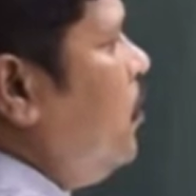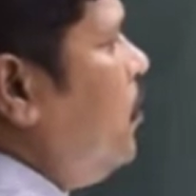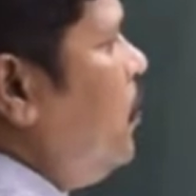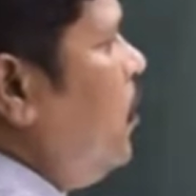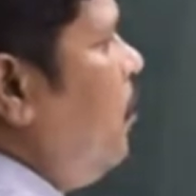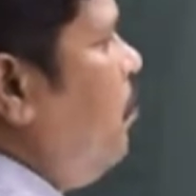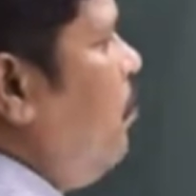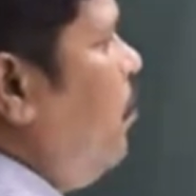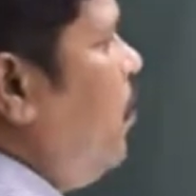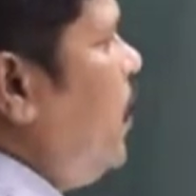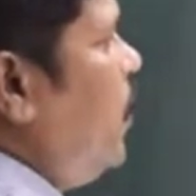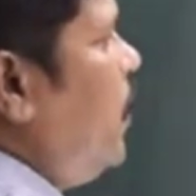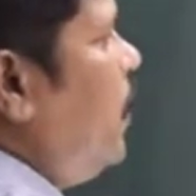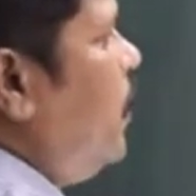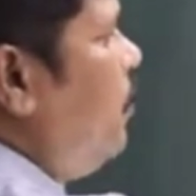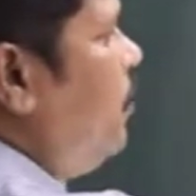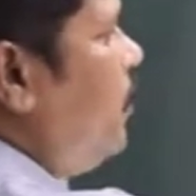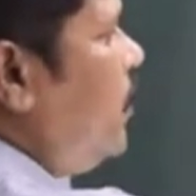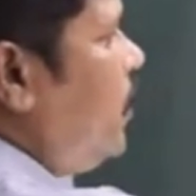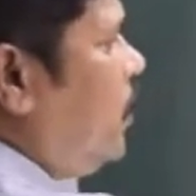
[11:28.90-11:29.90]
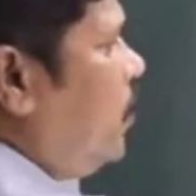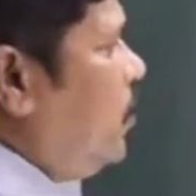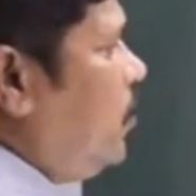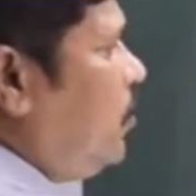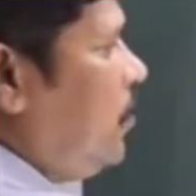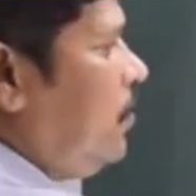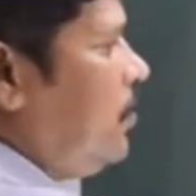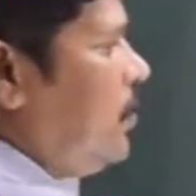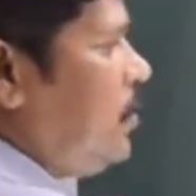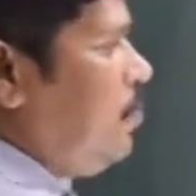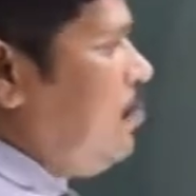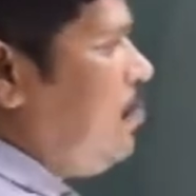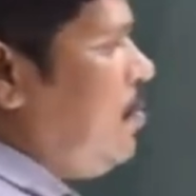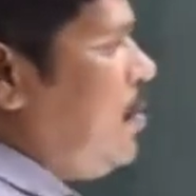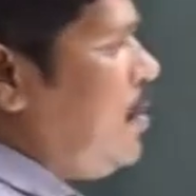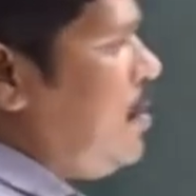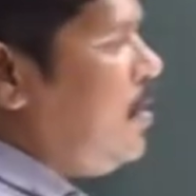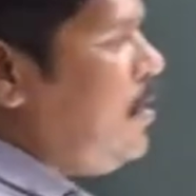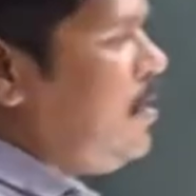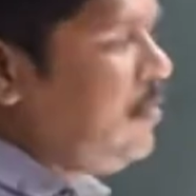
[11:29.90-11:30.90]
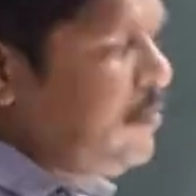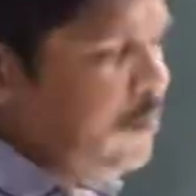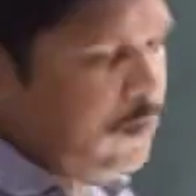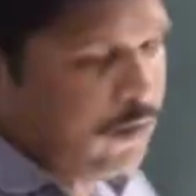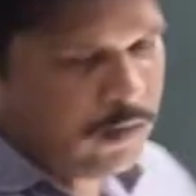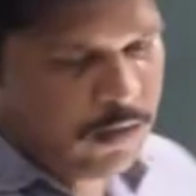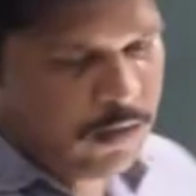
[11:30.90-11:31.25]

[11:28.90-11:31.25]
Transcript: The important limitations of this model is